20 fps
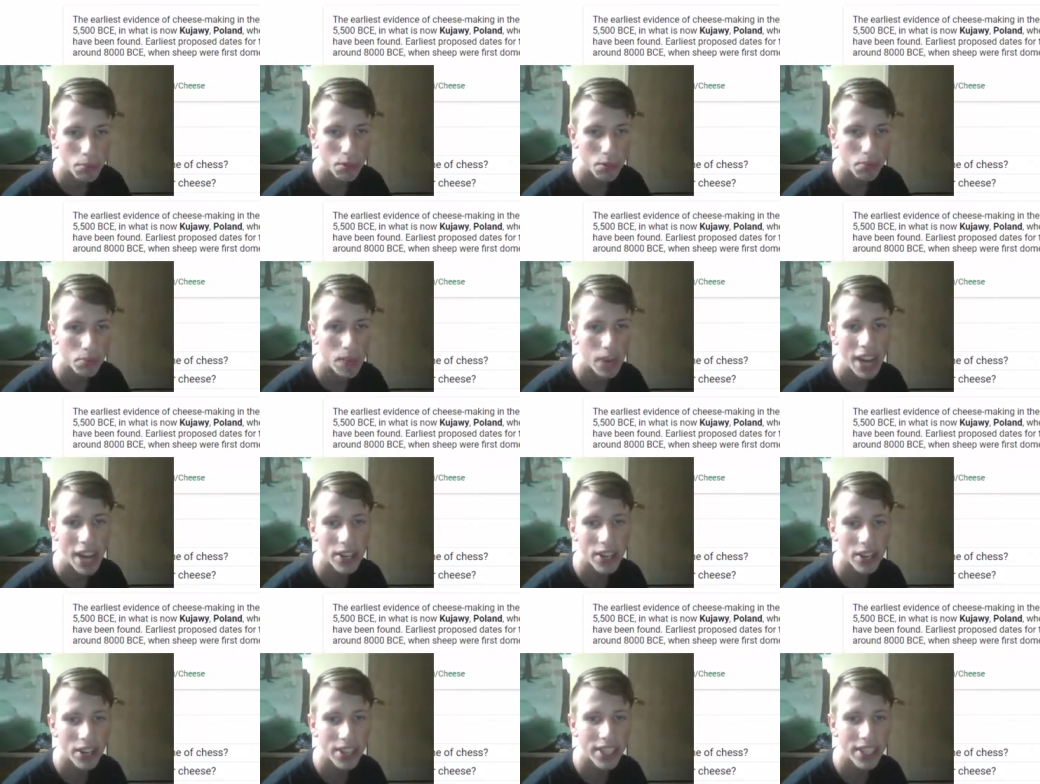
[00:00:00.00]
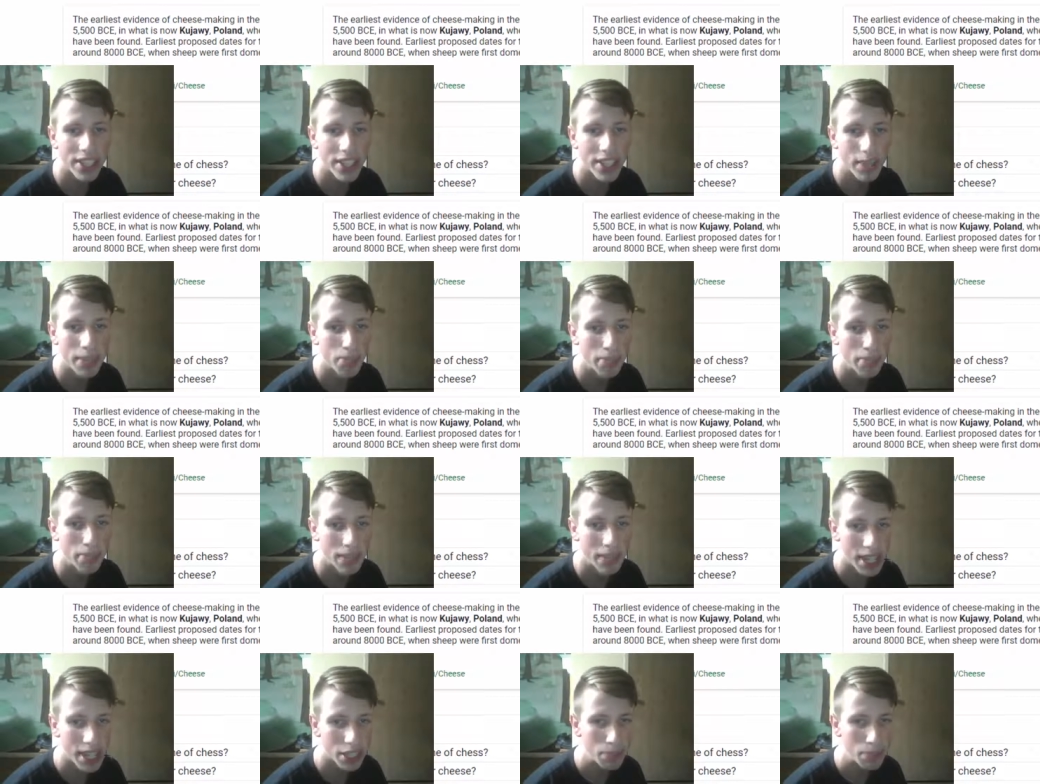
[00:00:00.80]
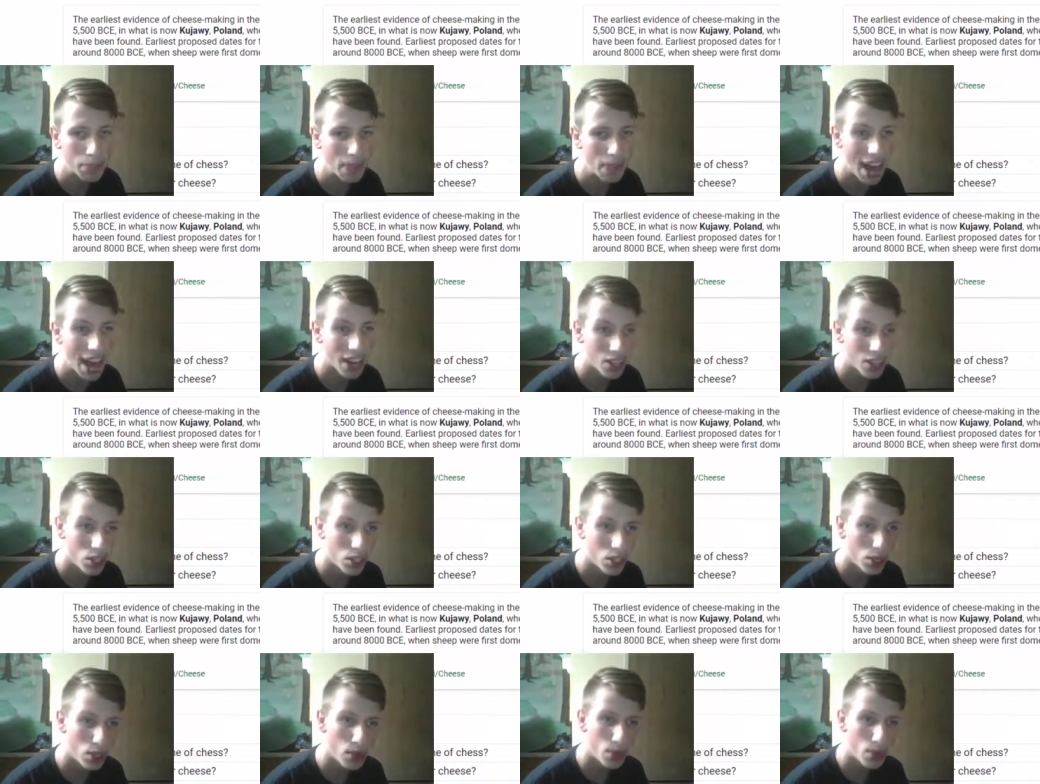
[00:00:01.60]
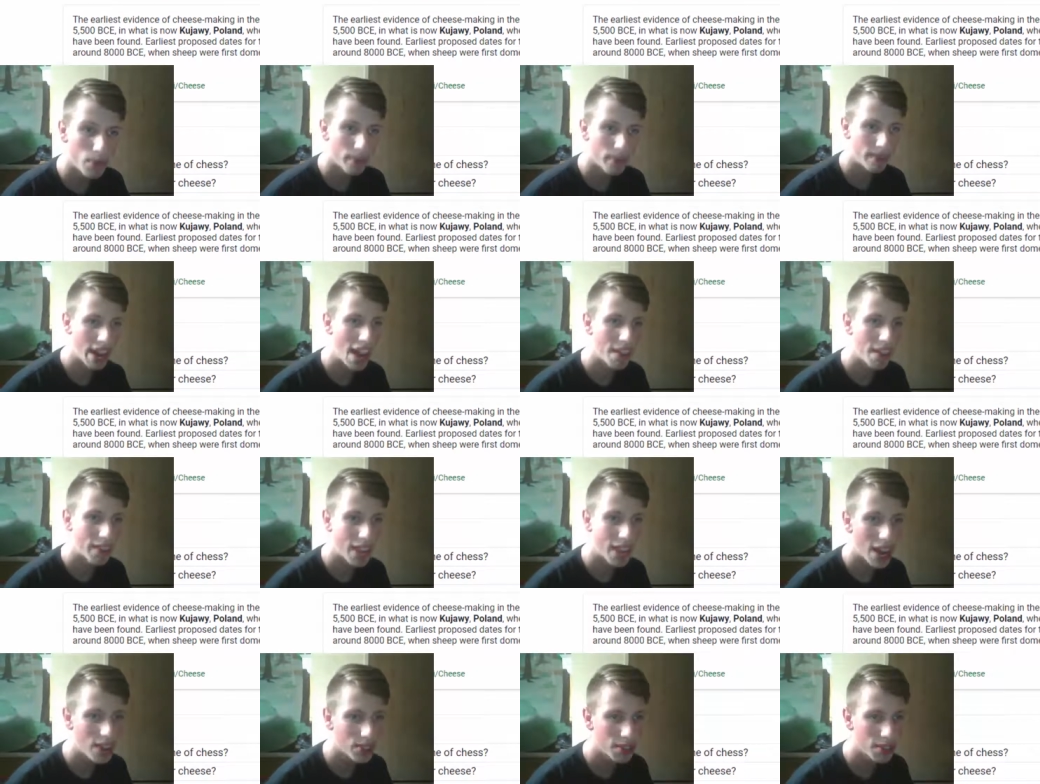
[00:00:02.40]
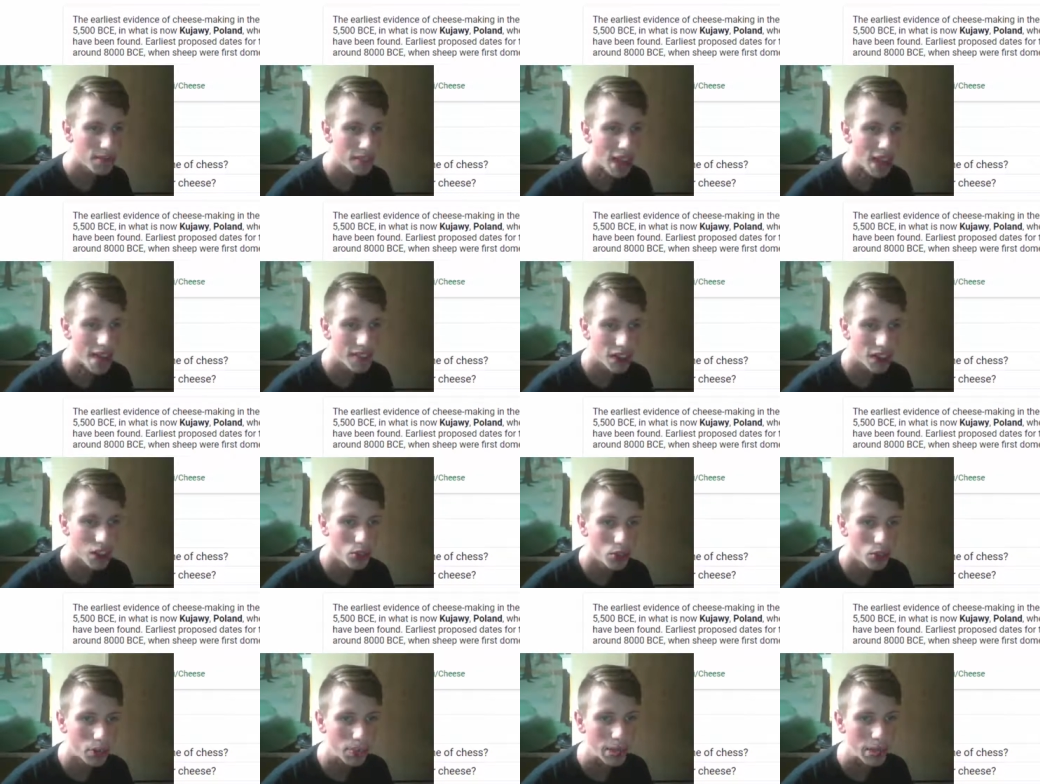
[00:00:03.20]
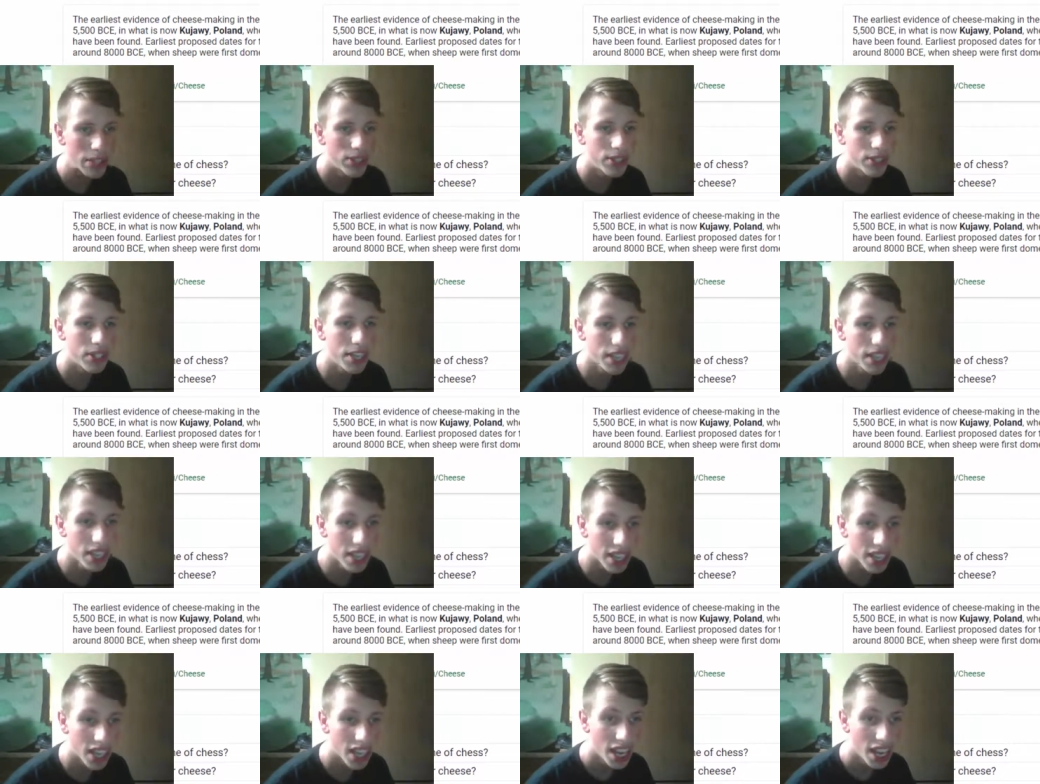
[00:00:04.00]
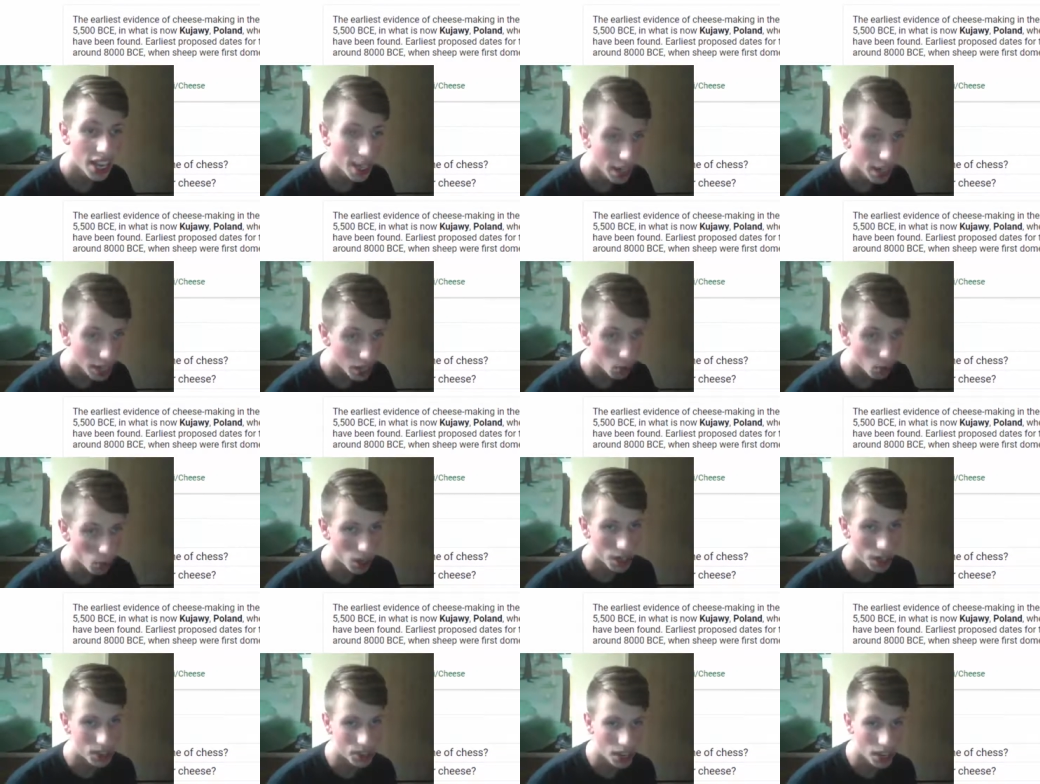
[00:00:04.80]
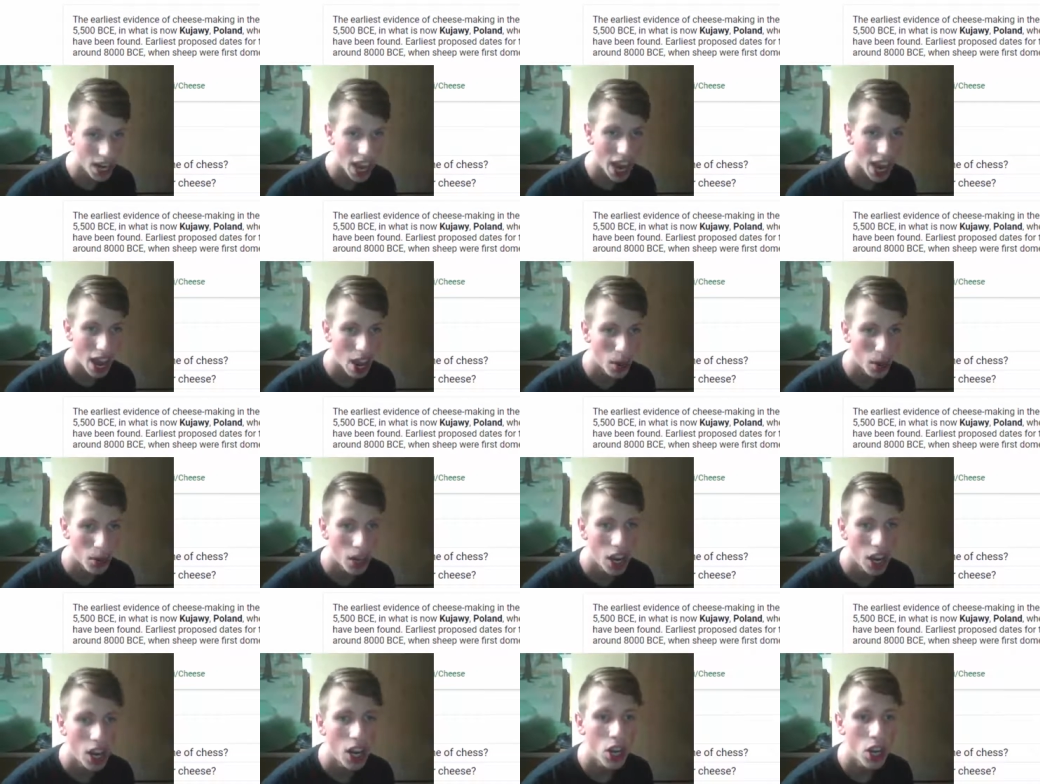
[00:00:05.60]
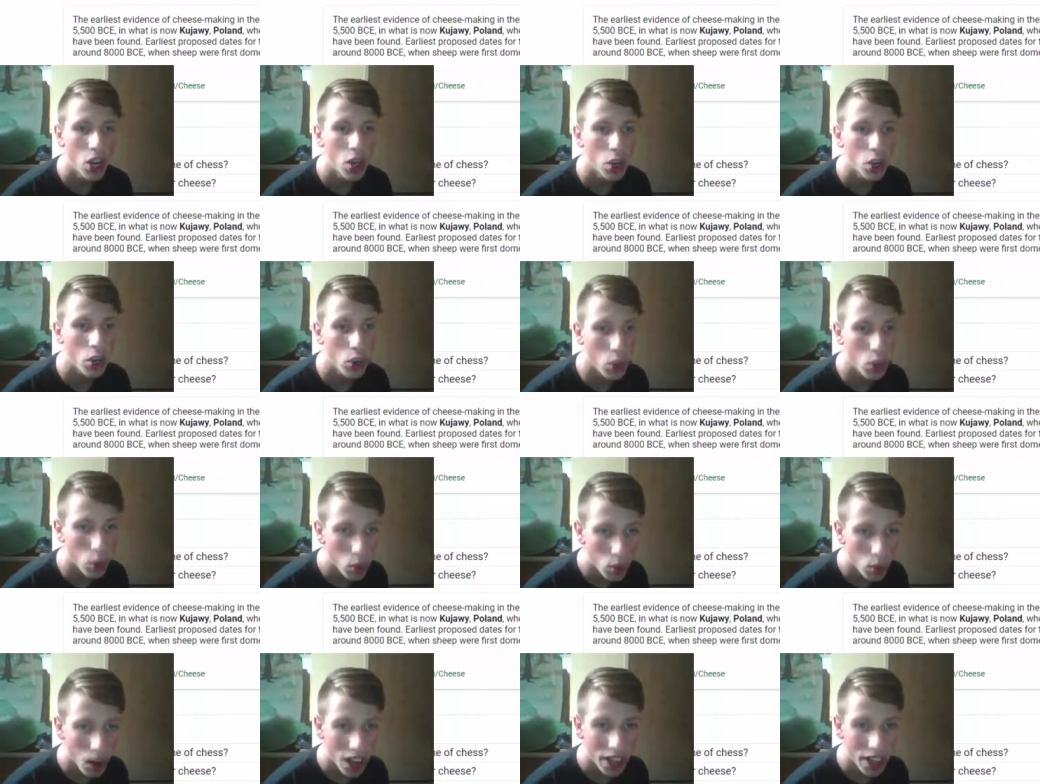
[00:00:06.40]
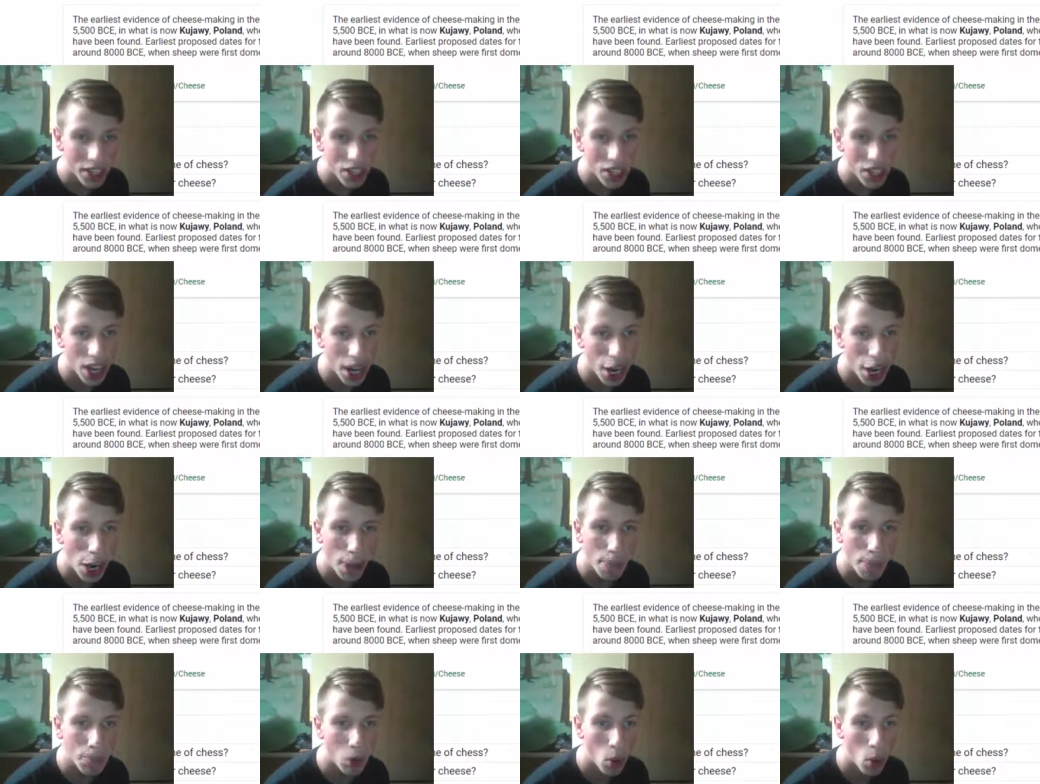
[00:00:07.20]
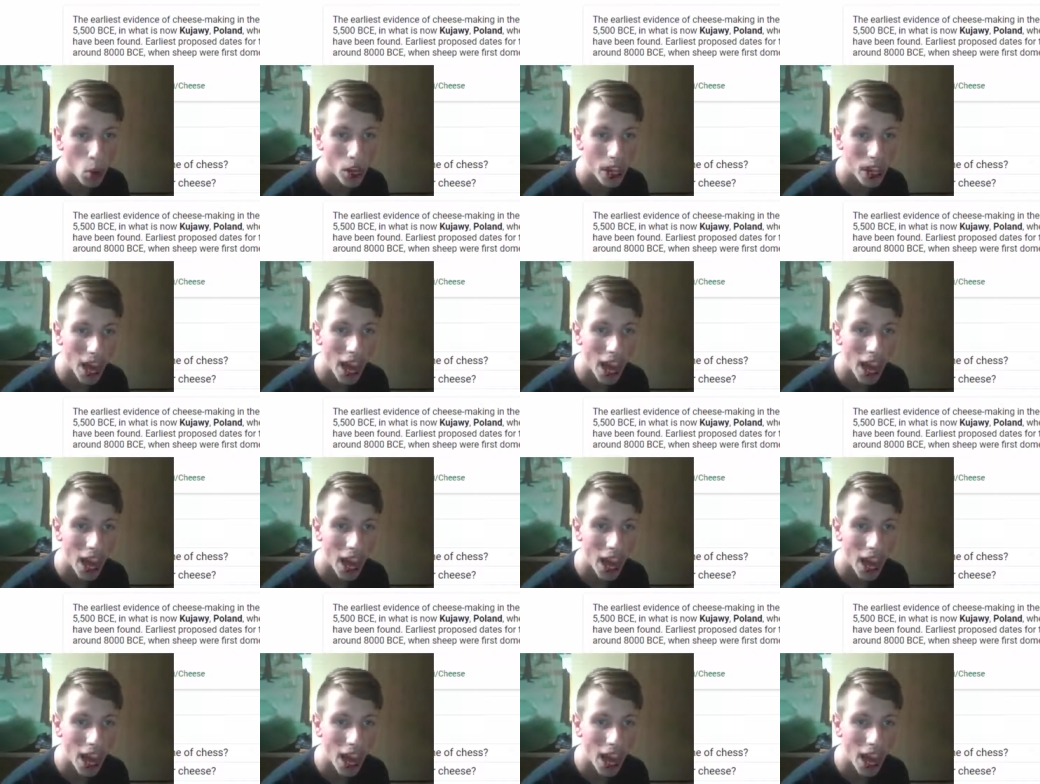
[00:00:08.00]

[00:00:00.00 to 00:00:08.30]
record dates back to 5500 BCE in what is now Kuwaja, Poland.